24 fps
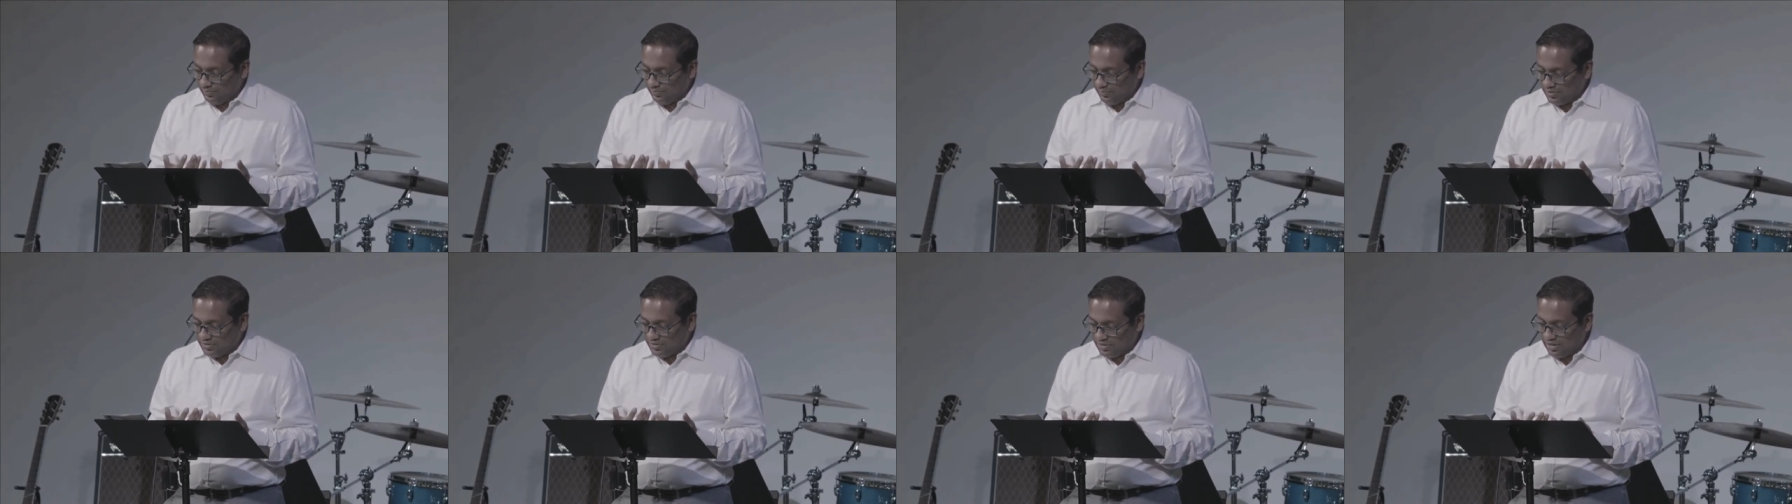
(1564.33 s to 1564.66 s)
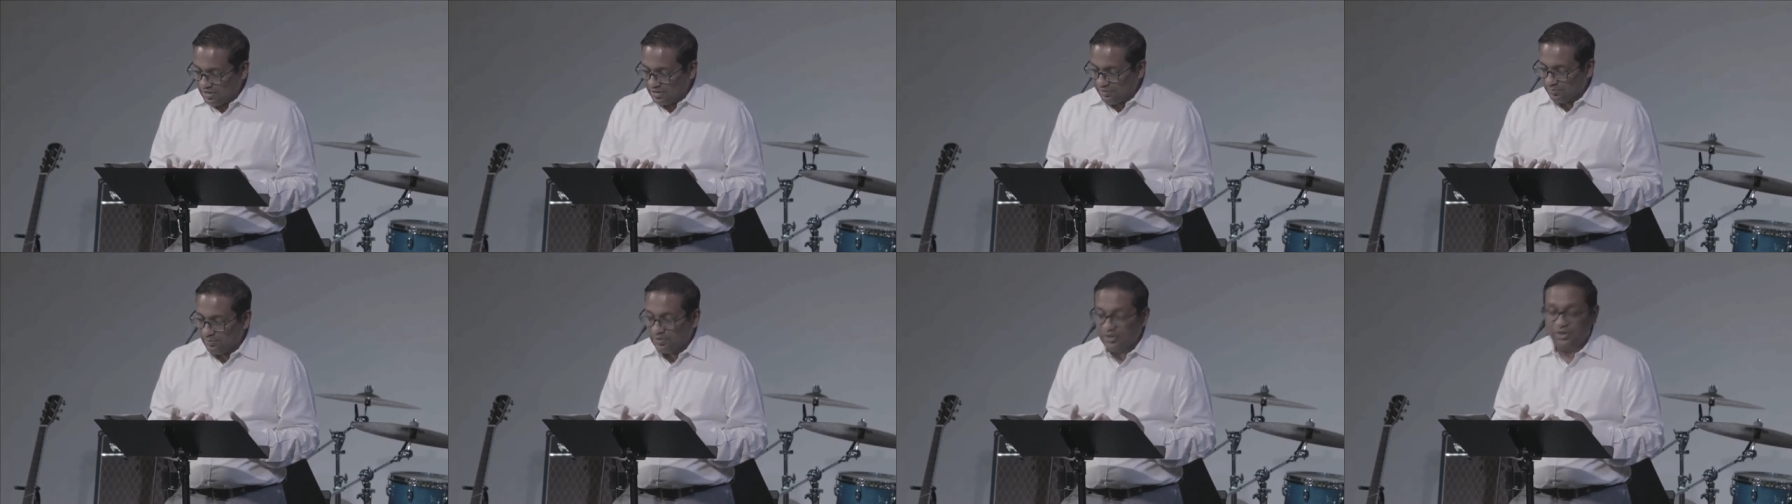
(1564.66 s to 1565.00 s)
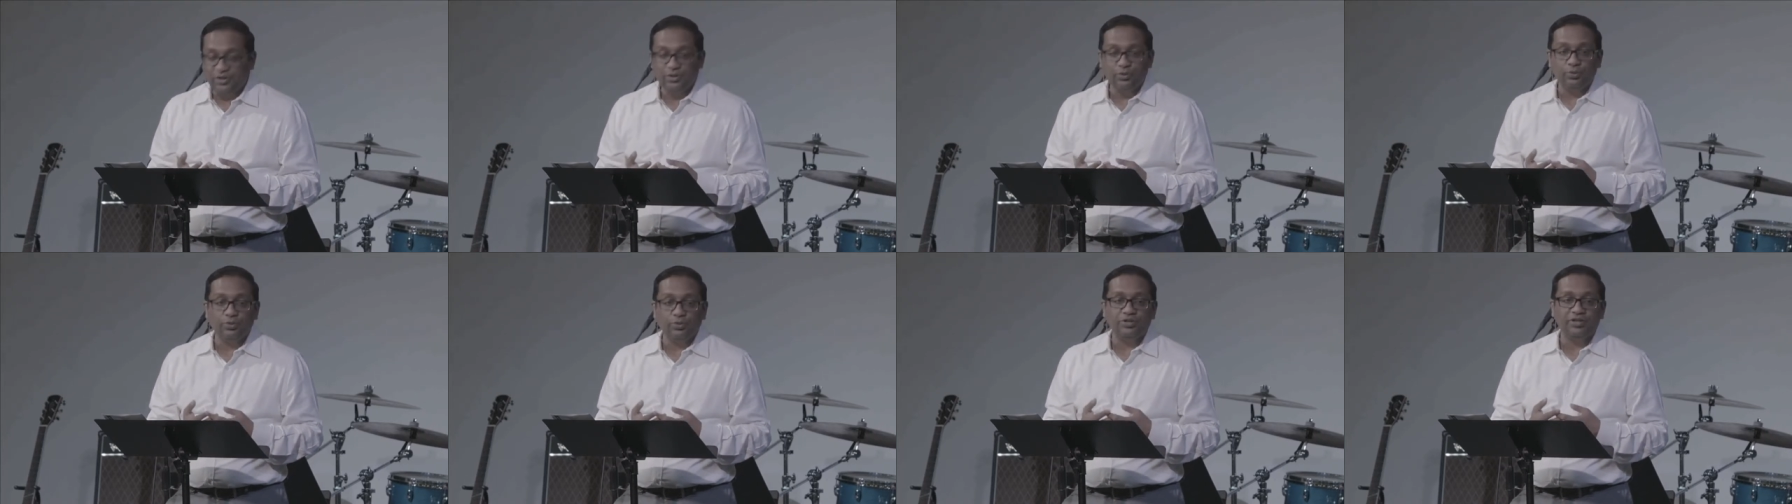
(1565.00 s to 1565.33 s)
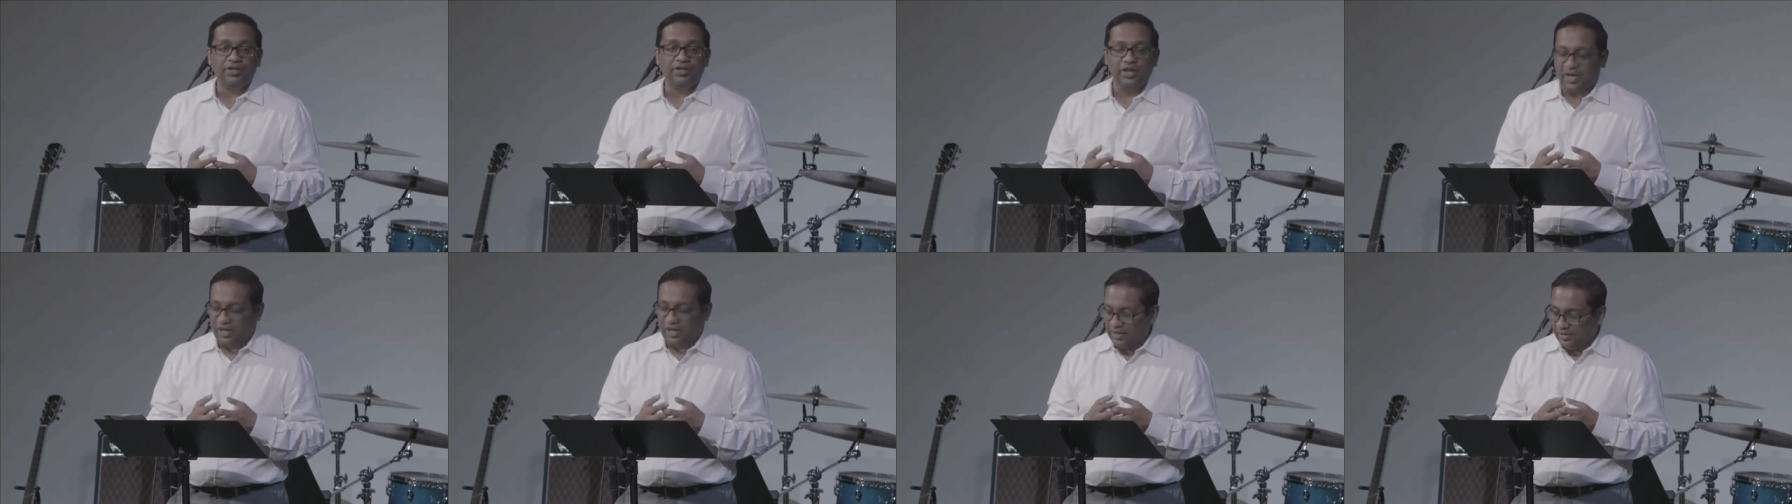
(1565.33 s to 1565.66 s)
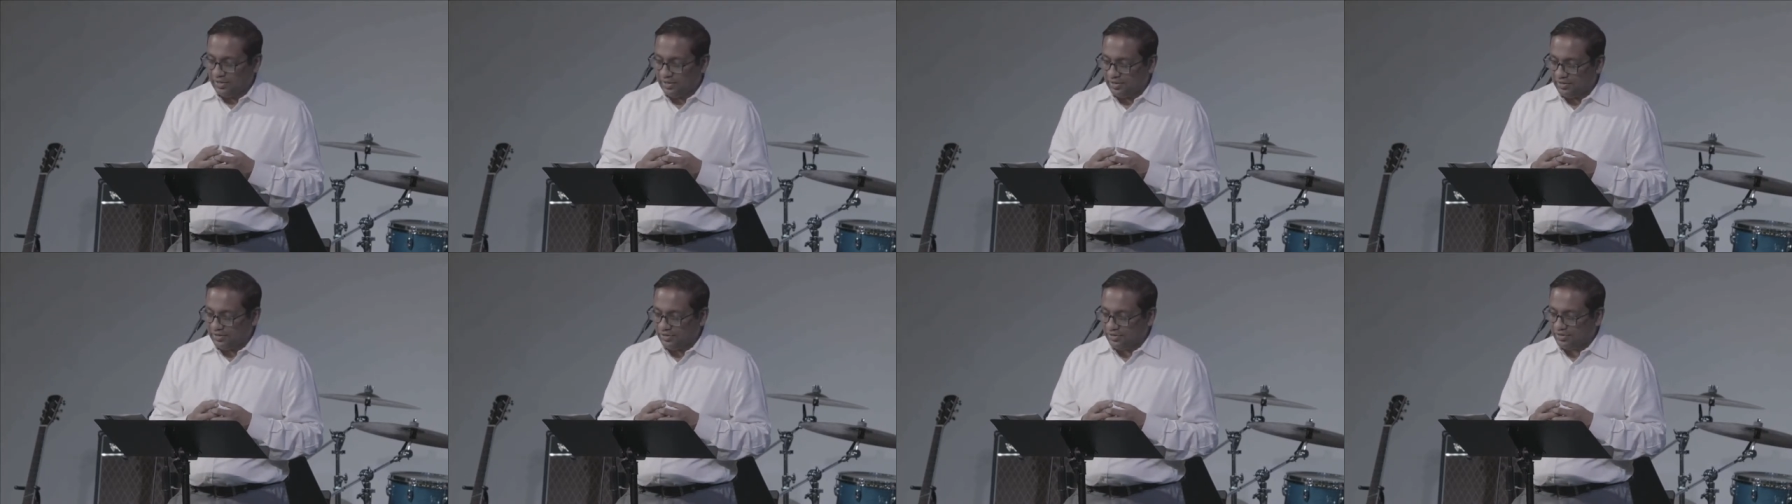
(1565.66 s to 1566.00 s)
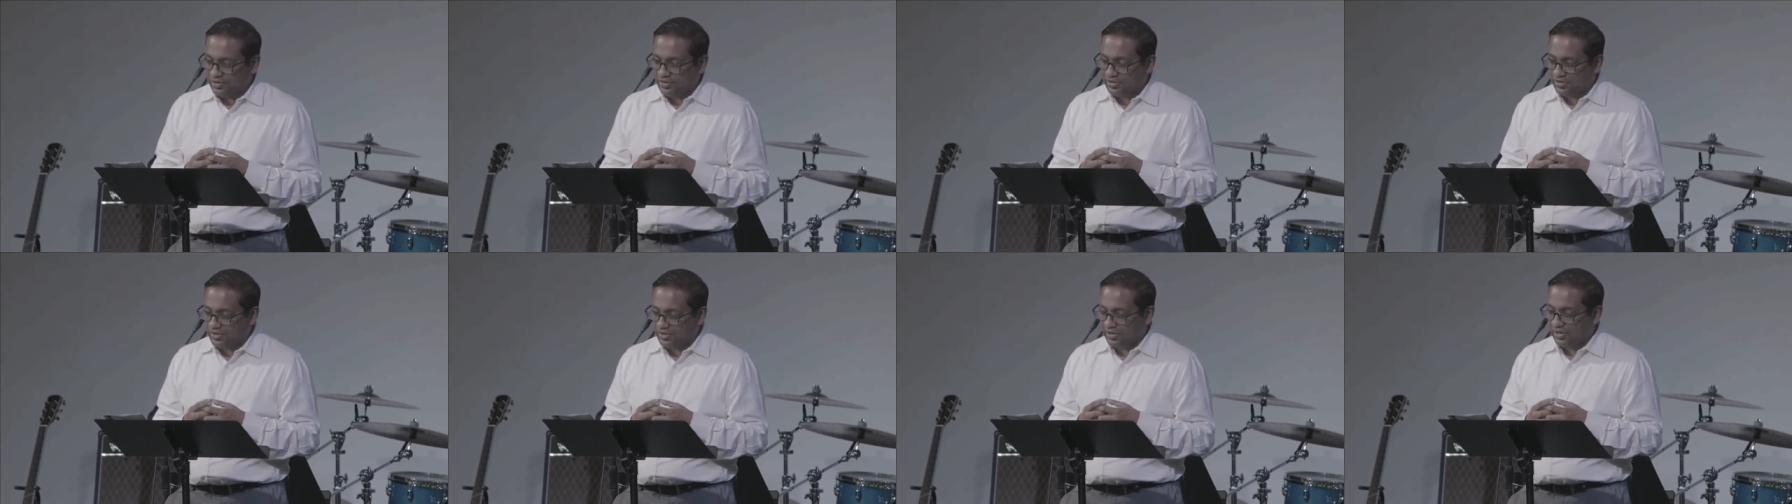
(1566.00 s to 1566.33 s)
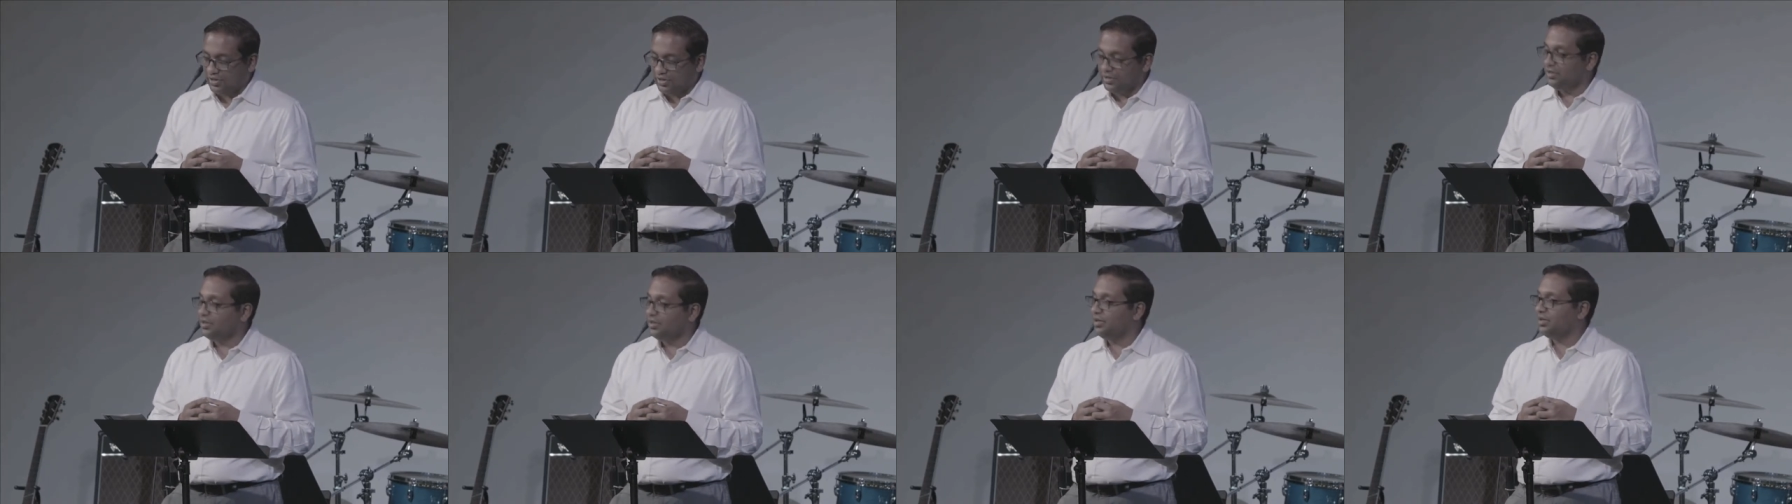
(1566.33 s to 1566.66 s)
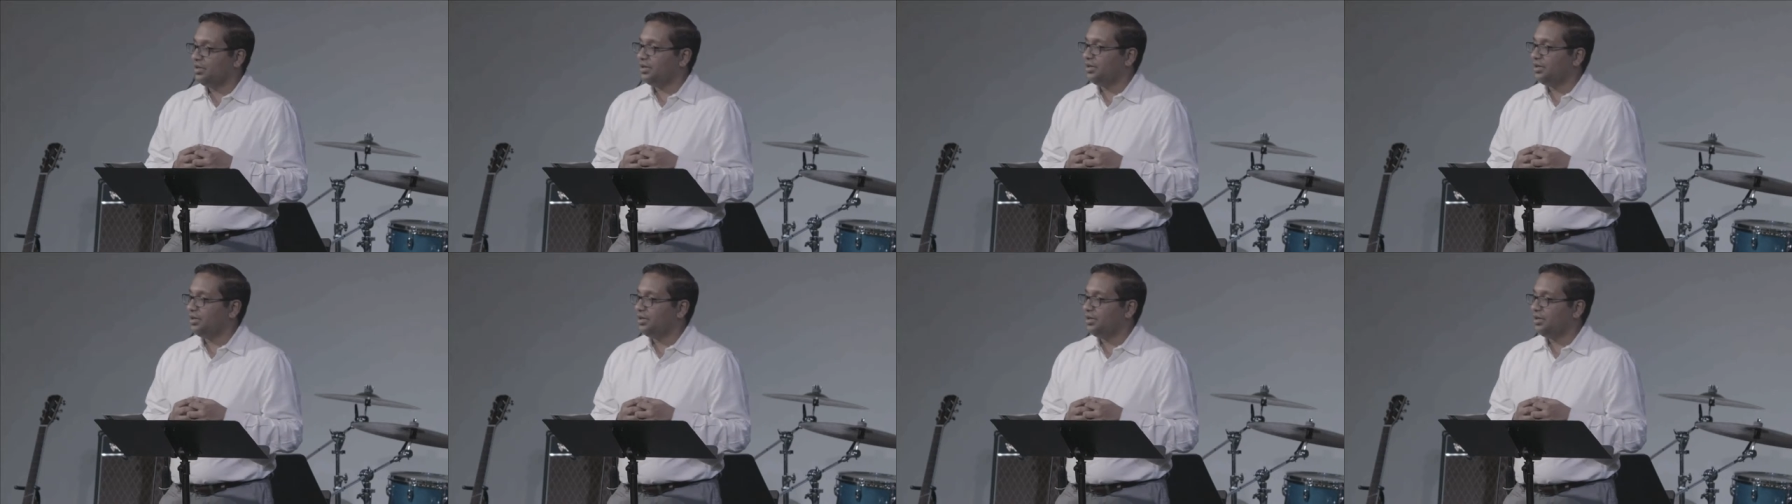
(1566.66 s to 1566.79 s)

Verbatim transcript: seek me, and you will die in your sin.